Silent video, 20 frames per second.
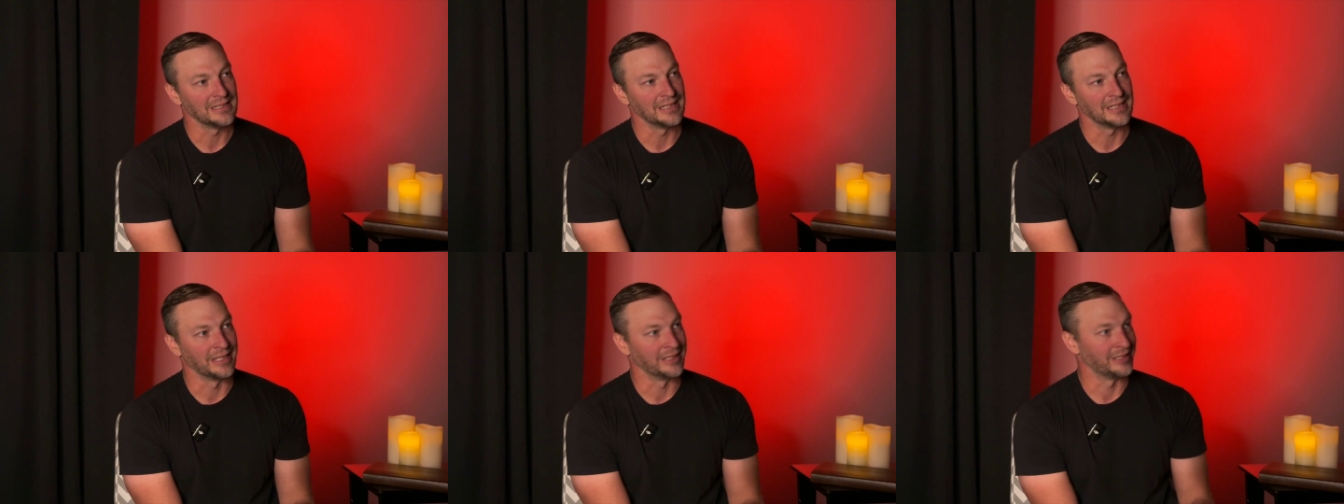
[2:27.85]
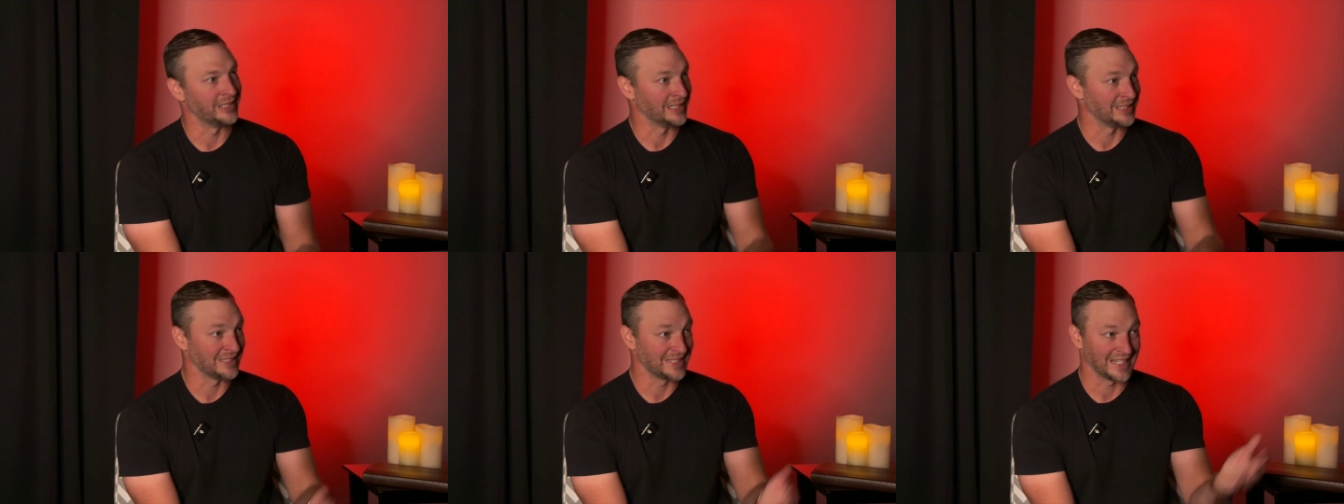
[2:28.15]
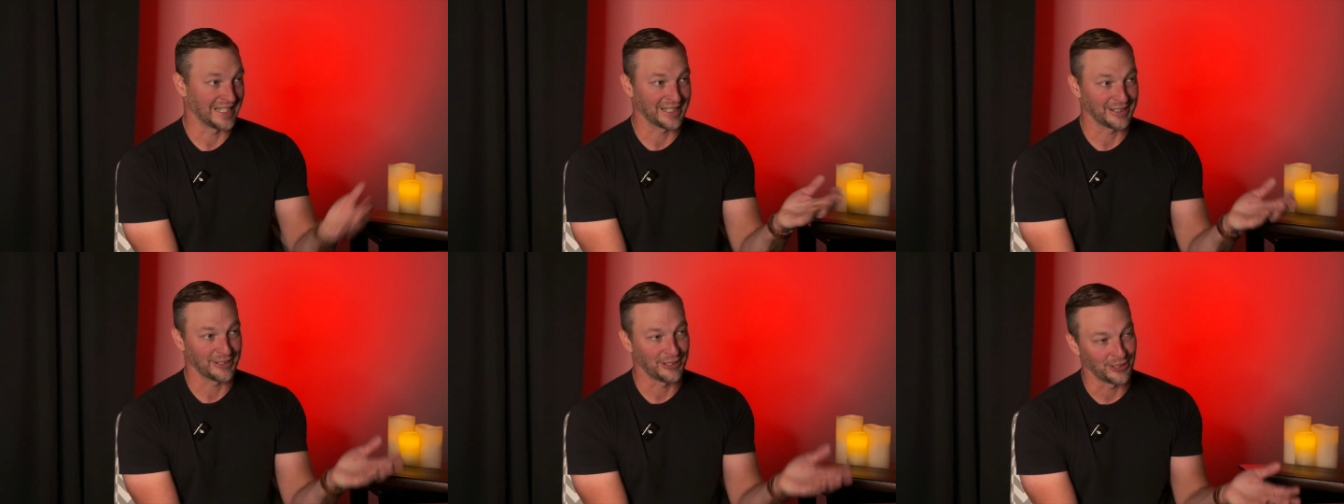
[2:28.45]
it didn't
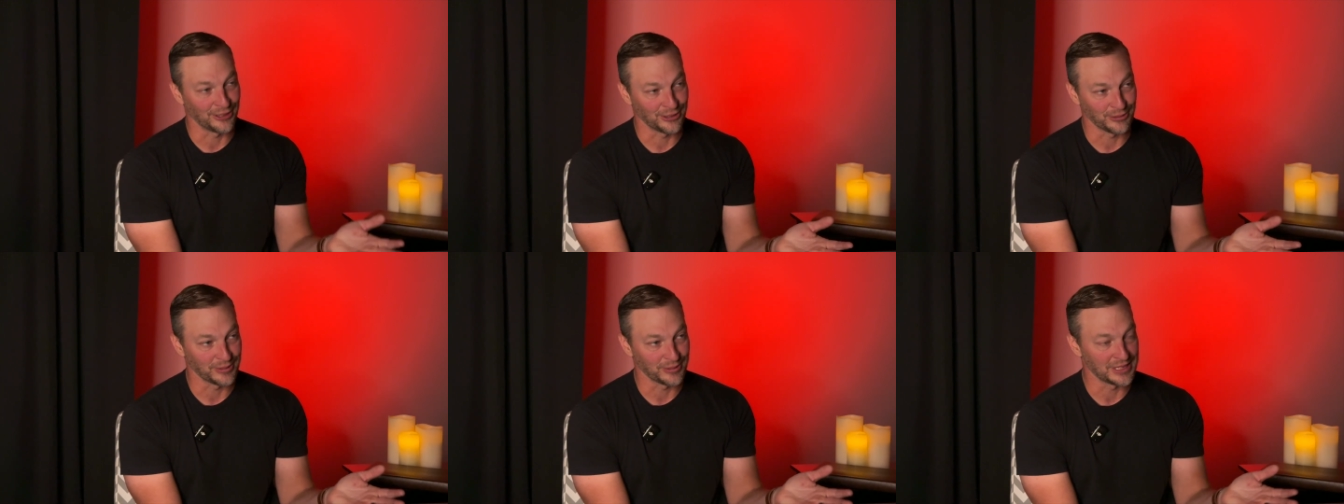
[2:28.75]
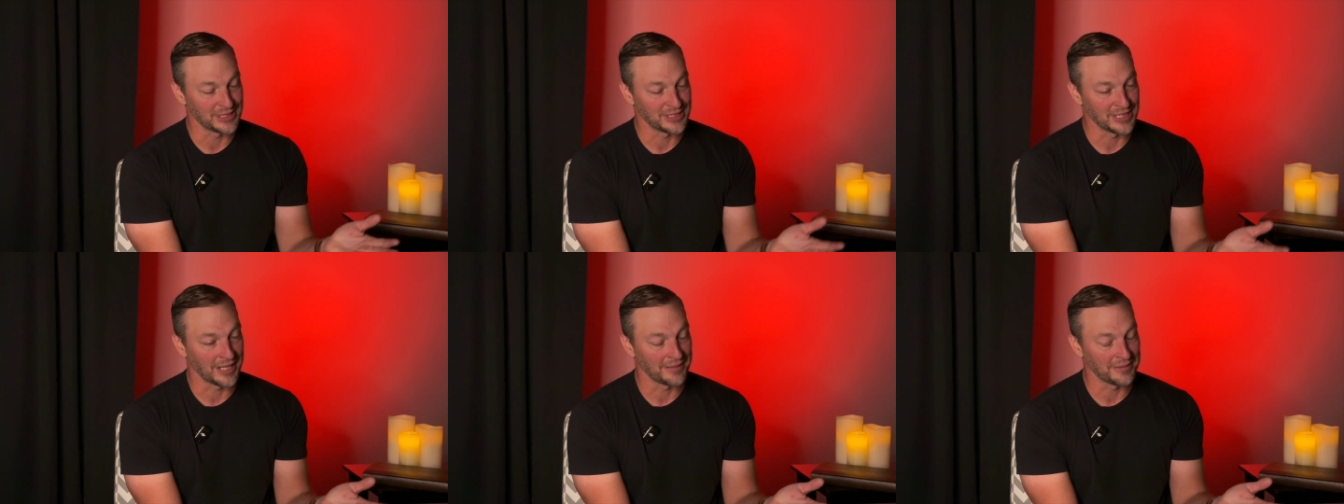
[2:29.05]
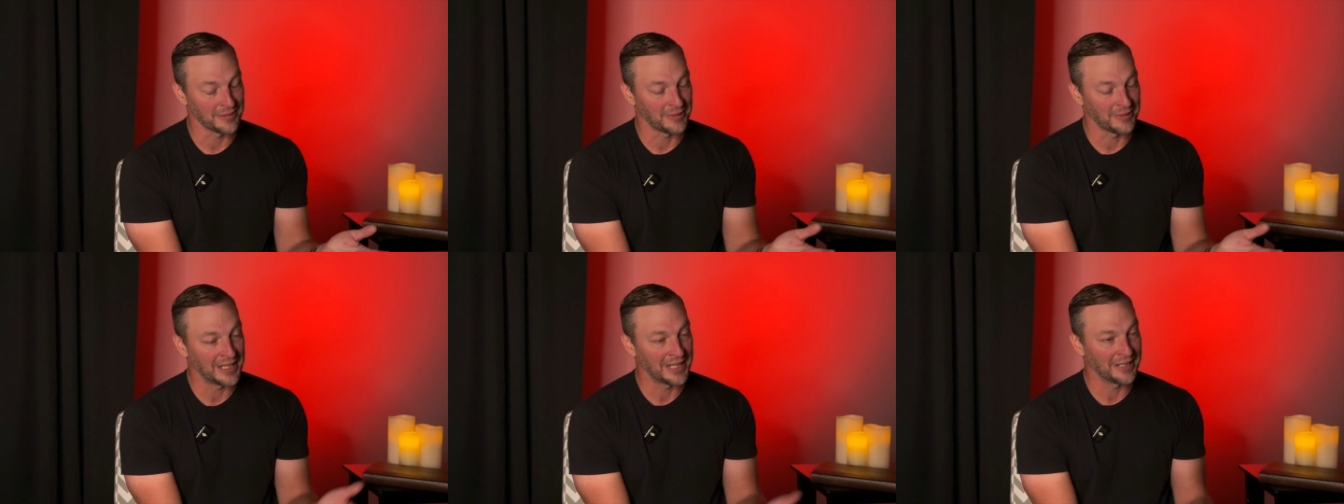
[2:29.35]
take long with the job
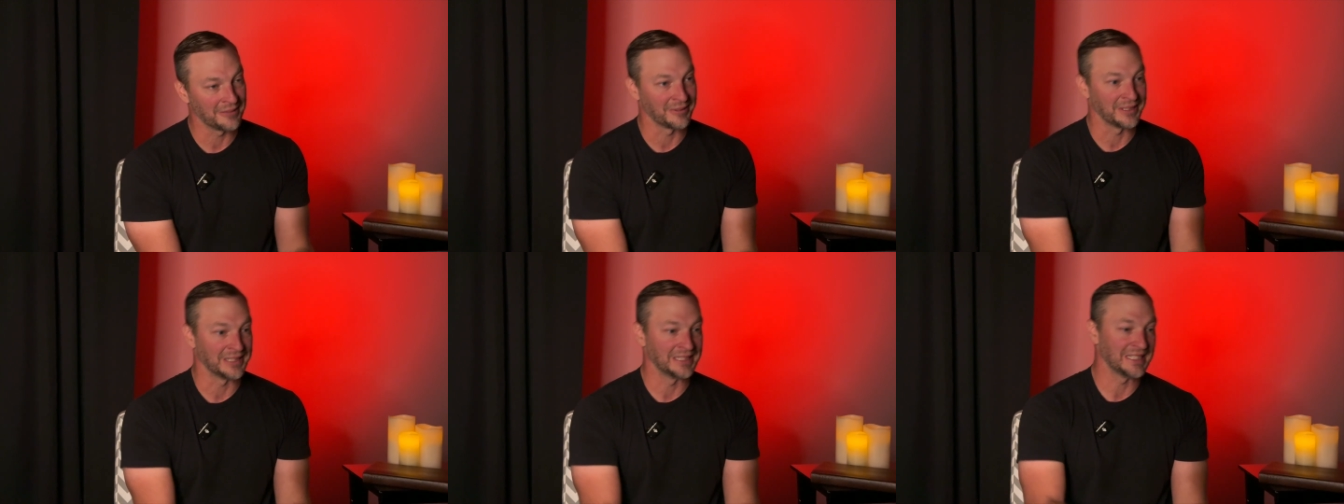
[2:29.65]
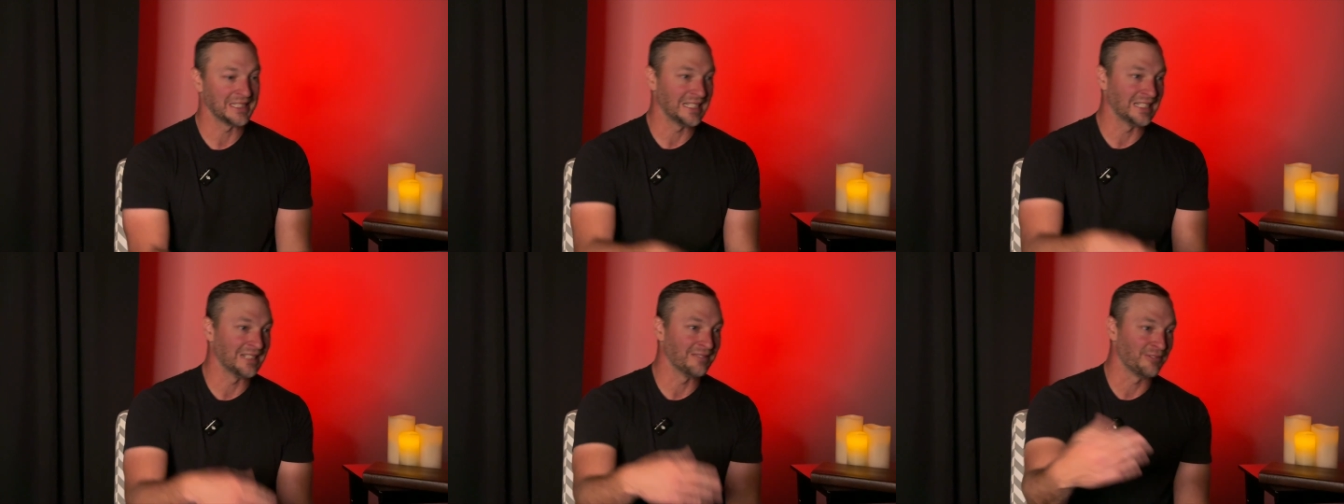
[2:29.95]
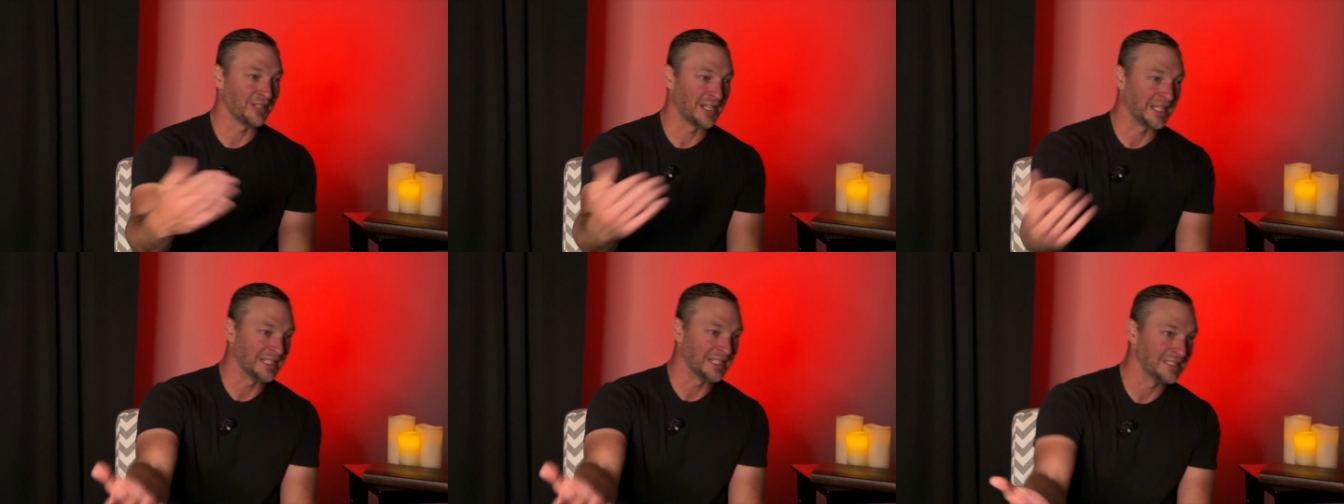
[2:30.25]
at Wild Wing to get
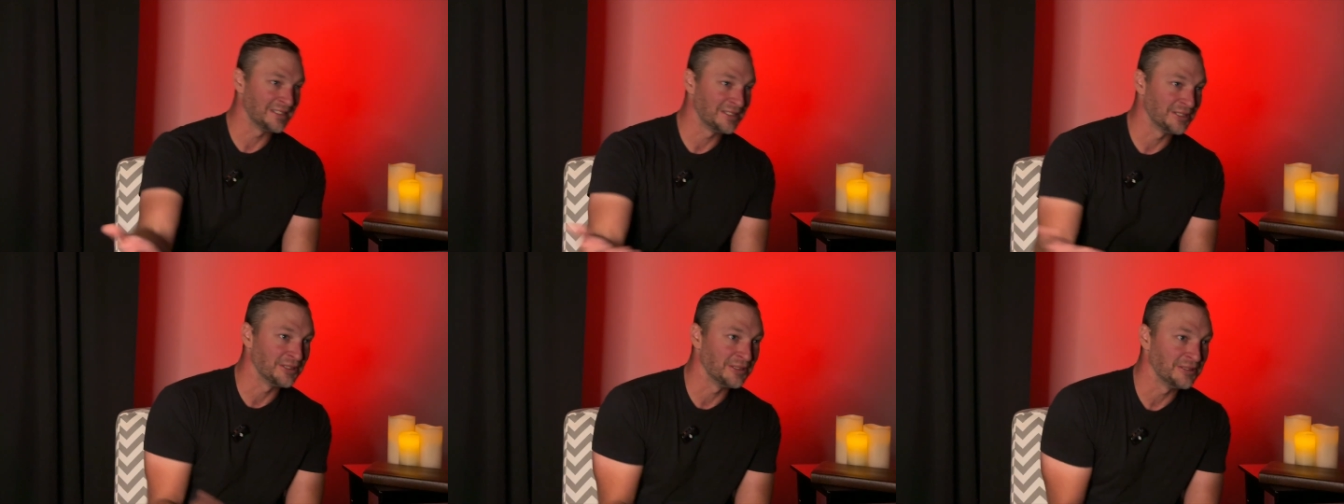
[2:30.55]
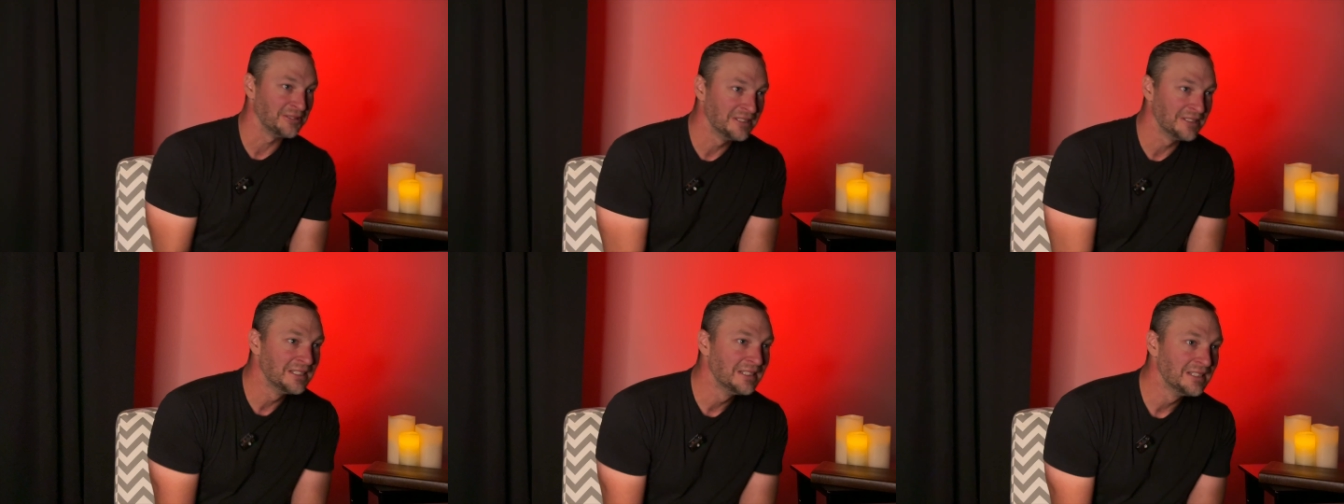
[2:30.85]
invited to